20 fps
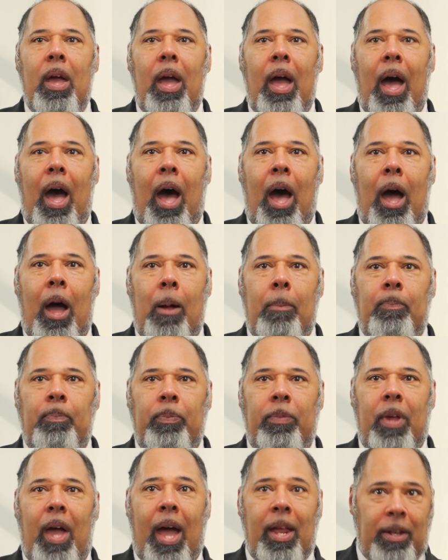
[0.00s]

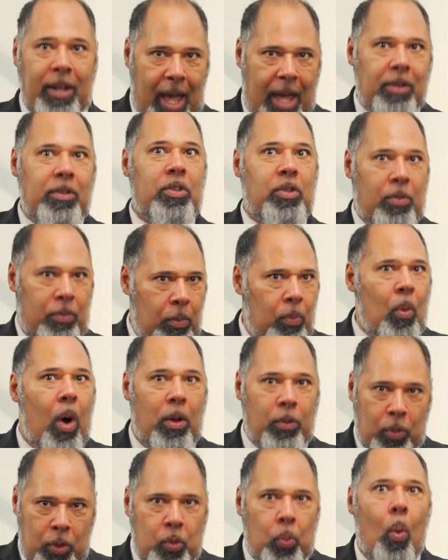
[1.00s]
And that
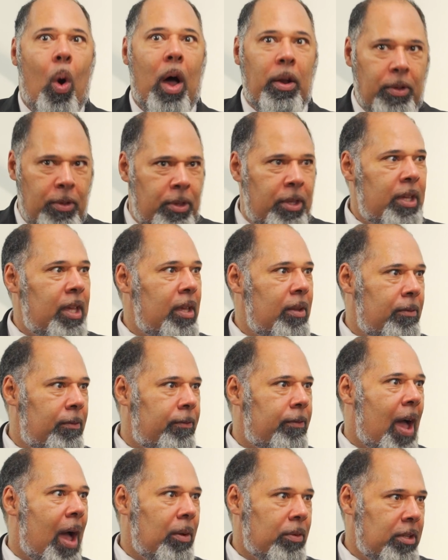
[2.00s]
was one of the
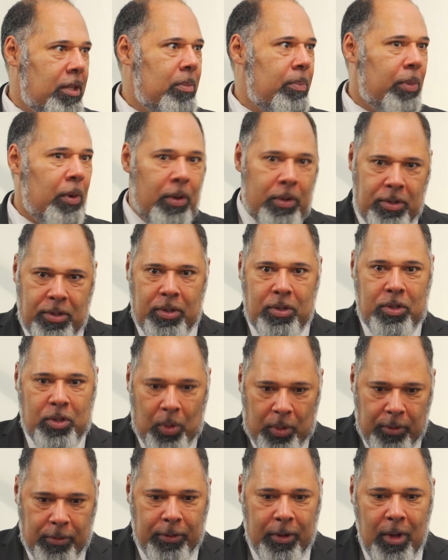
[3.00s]
founding books that sort
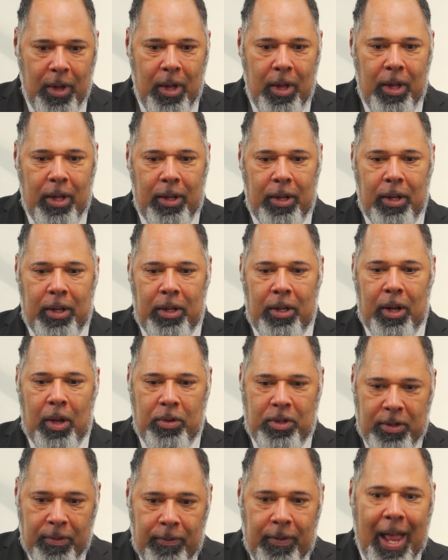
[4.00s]
of, you know,
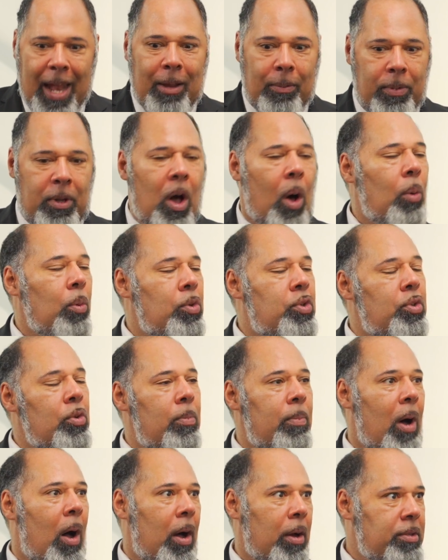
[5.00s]
developed cultural
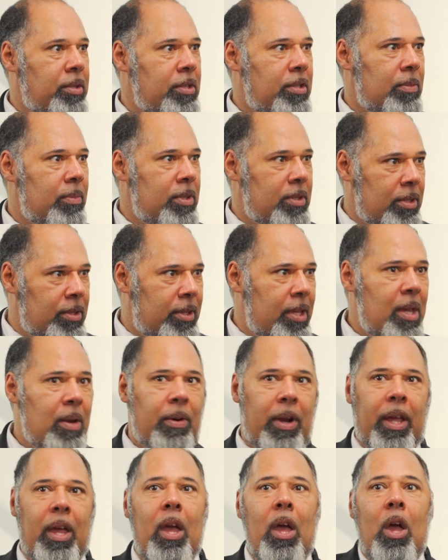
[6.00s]
Marxism as a
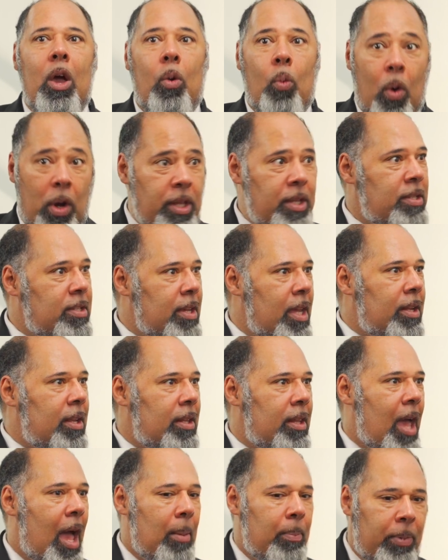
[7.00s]
theory. What he said in
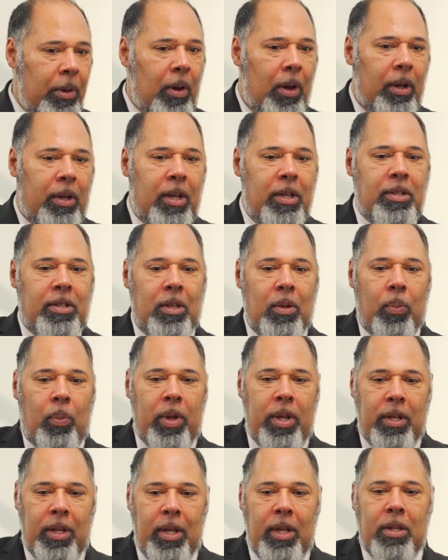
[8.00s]
that book is that we
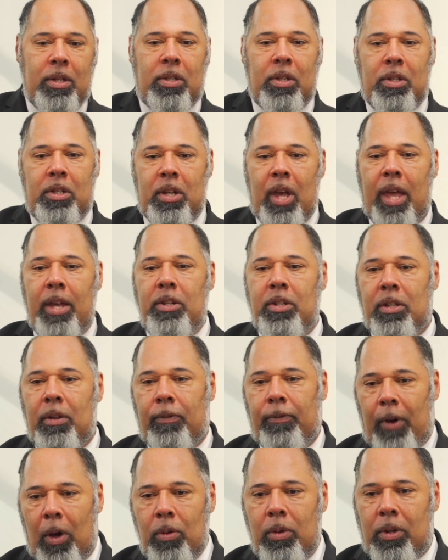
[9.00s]
need to change the
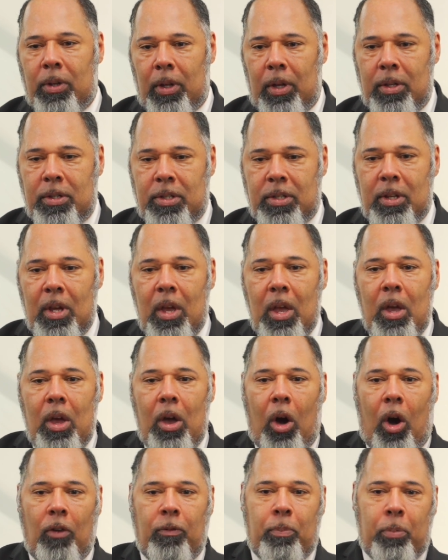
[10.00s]
focus
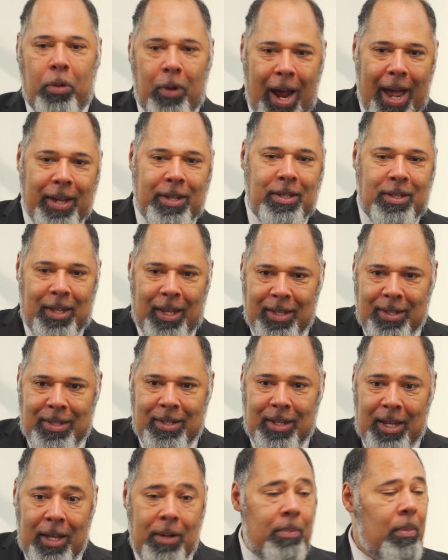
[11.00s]
of praxis
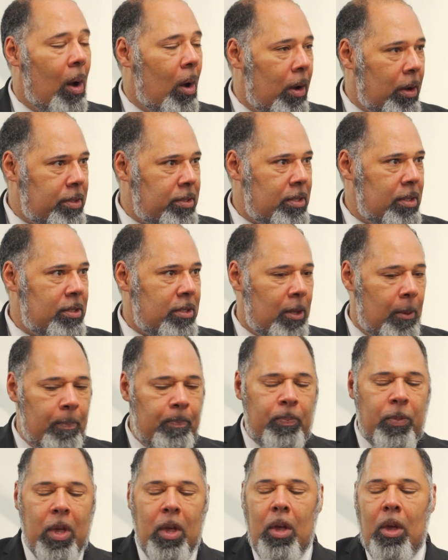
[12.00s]
in Marxism
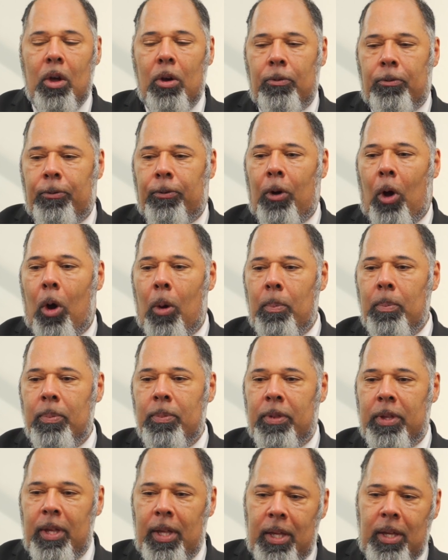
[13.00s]
from
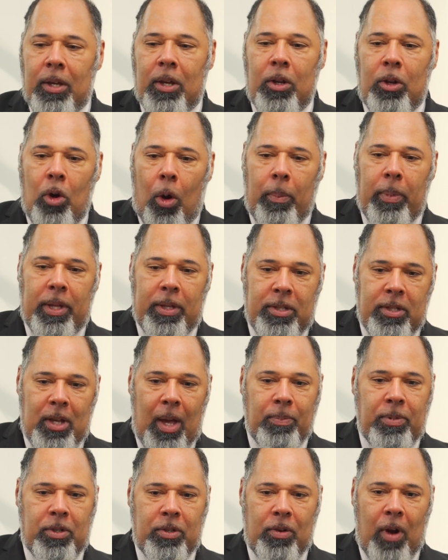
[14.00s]
the economic
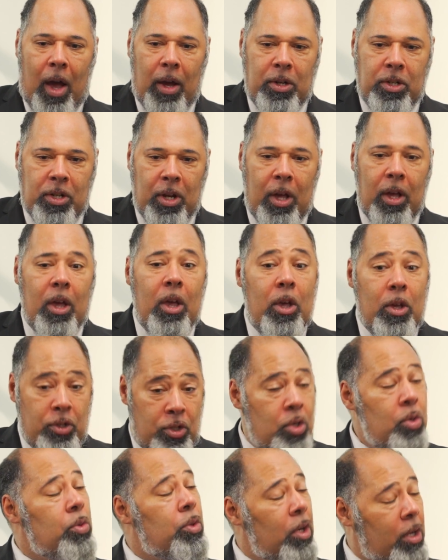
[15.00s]
substructure
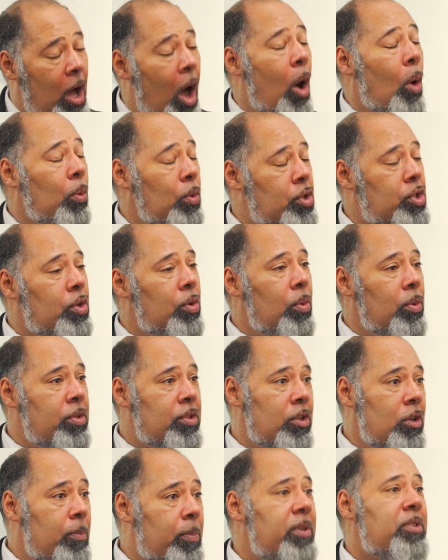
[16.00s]
to the cultural
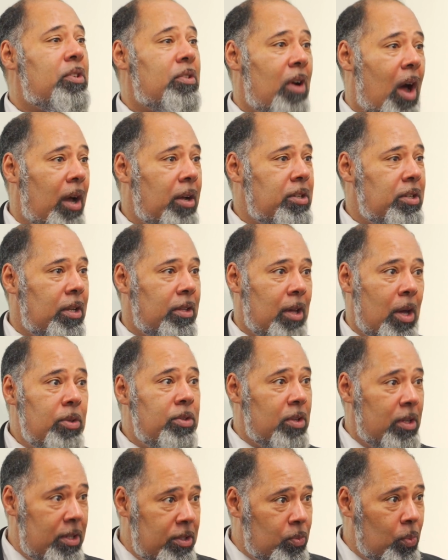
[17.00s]
superstructure. Those
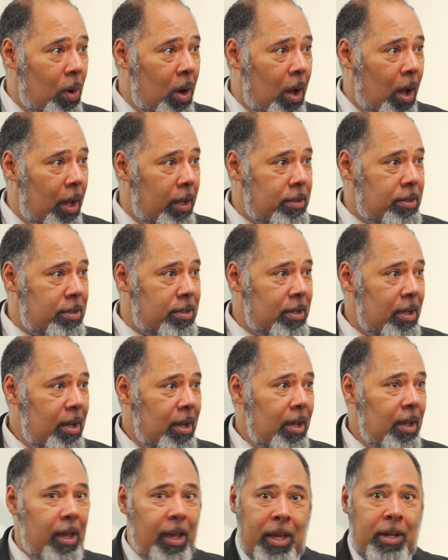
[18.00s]
are his words
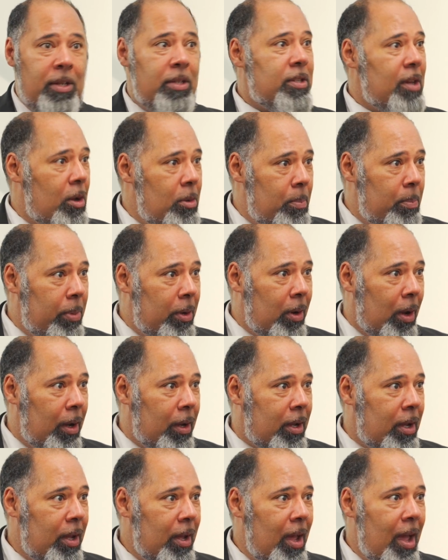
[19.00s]
in his own
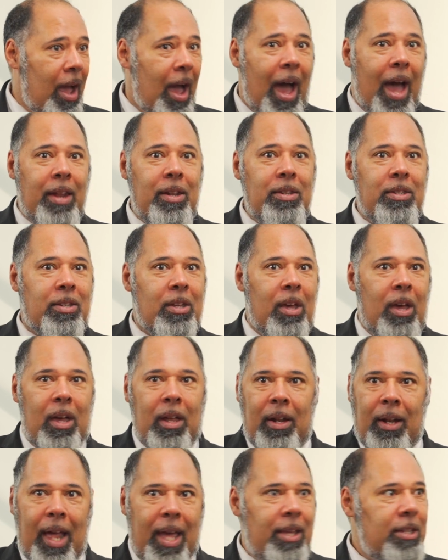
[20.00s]
book. And
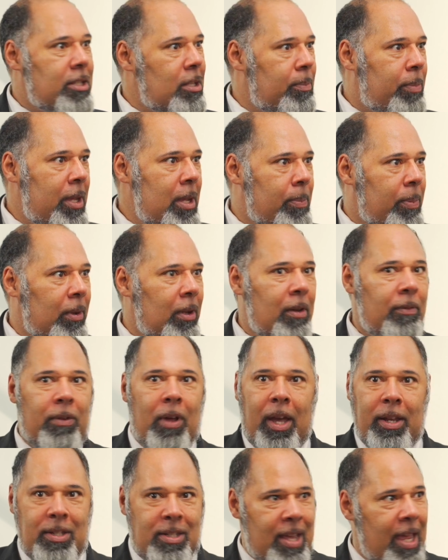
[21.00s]
later people
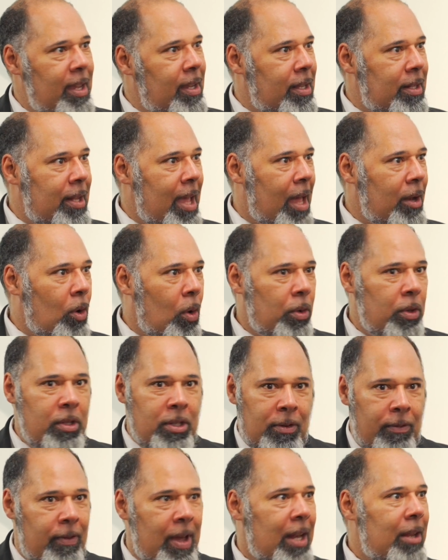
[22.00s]
have taken that on and
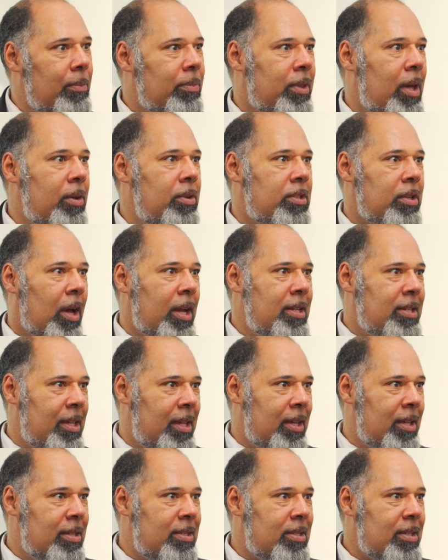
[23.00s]
developed those
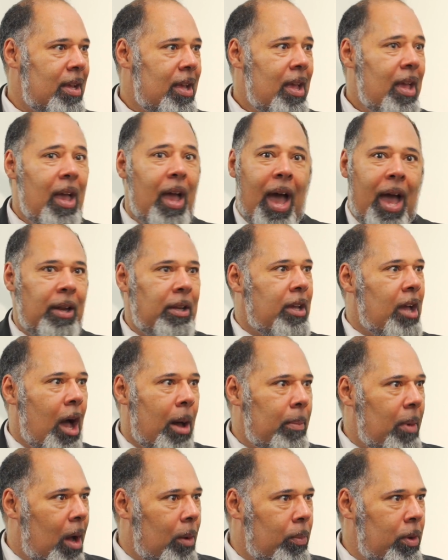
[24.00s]
ideas and
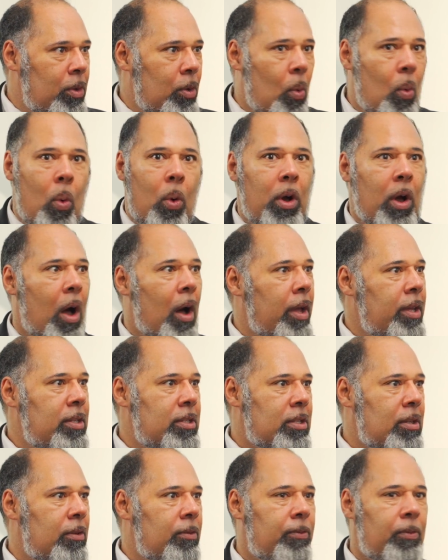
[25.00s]
come up with all kinds
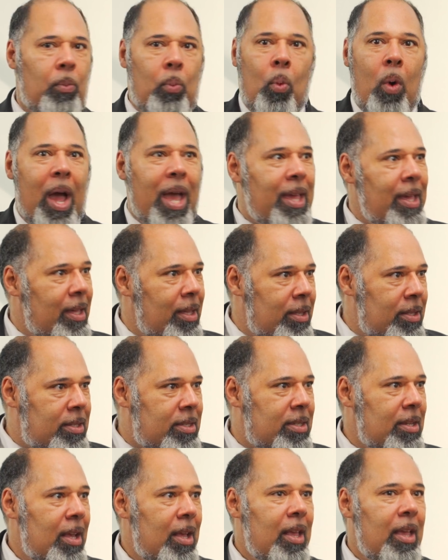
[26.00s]
of
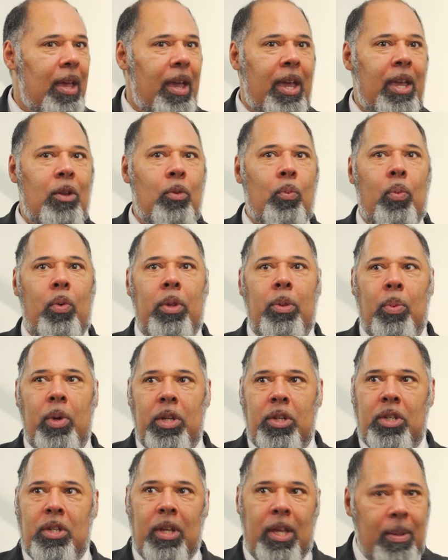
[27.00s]
ways with
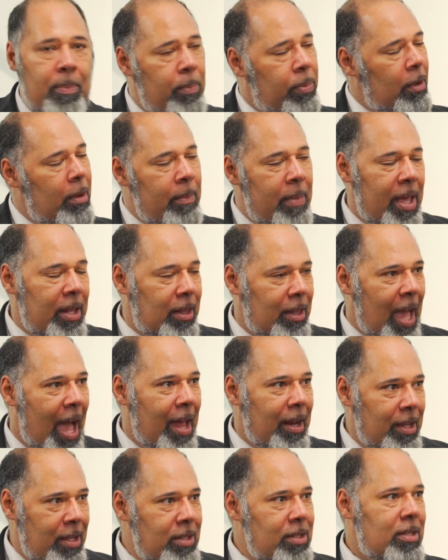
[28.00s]
which to implement
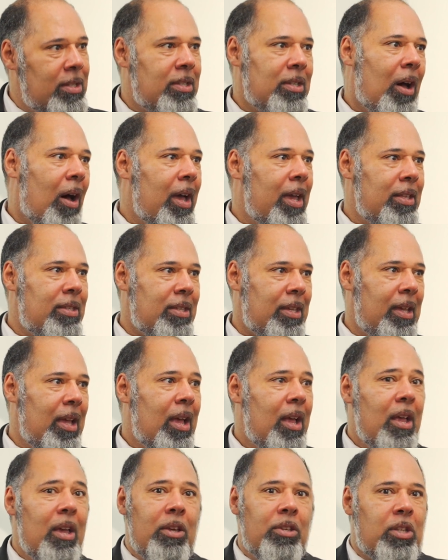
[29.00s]
that in society.
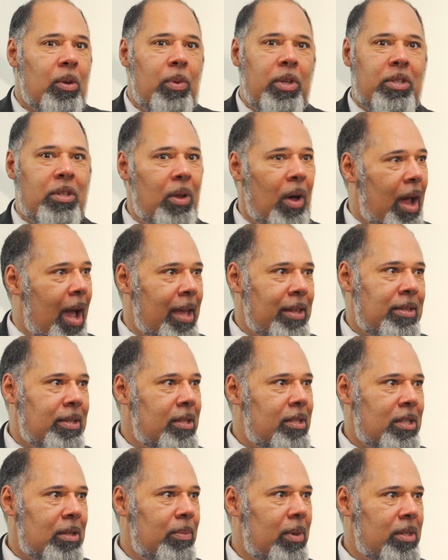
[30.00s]
So it's not
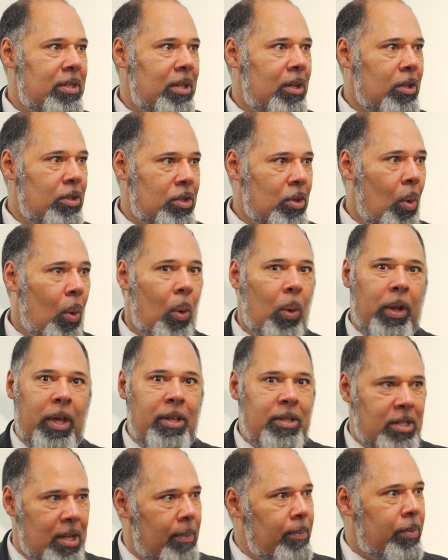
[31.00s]
anti-Semitic at all.
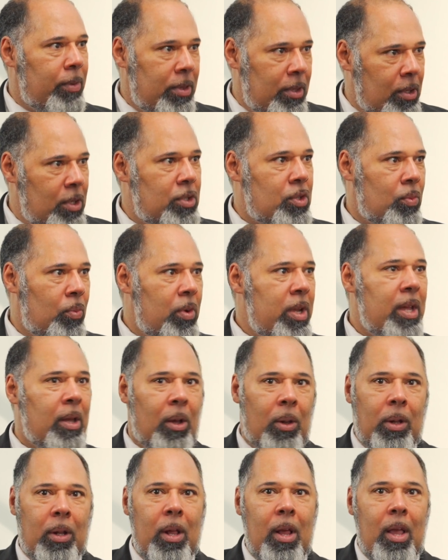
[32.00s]
It's something that is
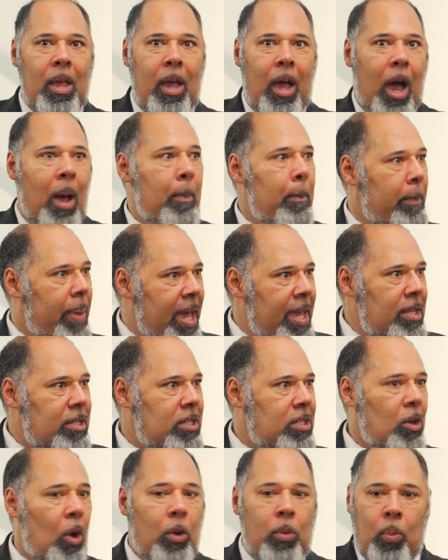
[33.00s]
real and
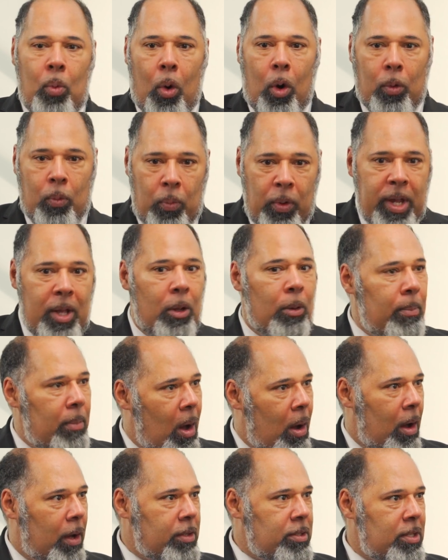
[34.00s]
based on what real
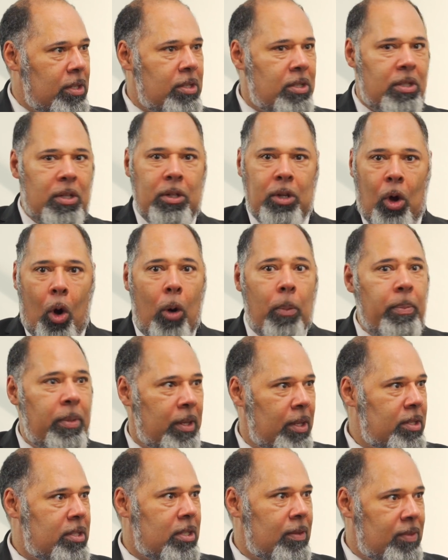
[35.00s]
Marxists and
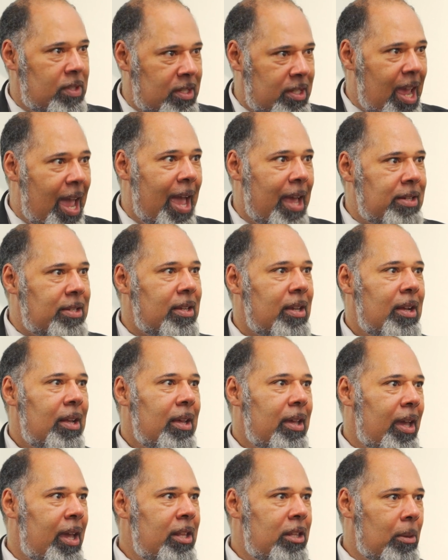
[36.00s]
communists have said
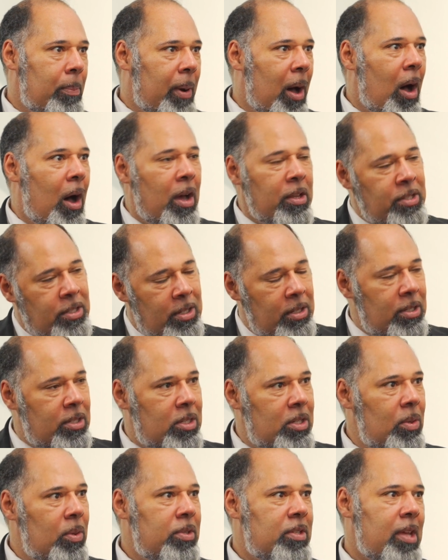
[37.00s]
in the past and are
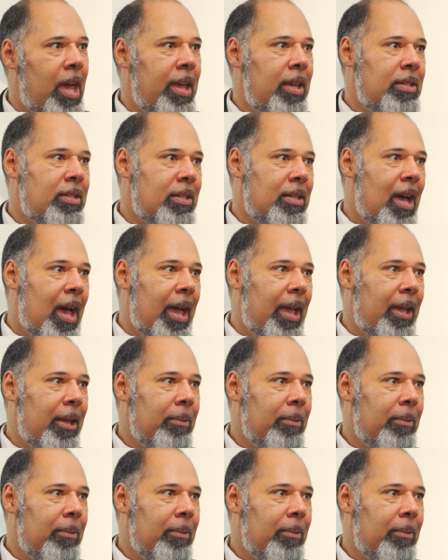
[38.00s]
still saying today.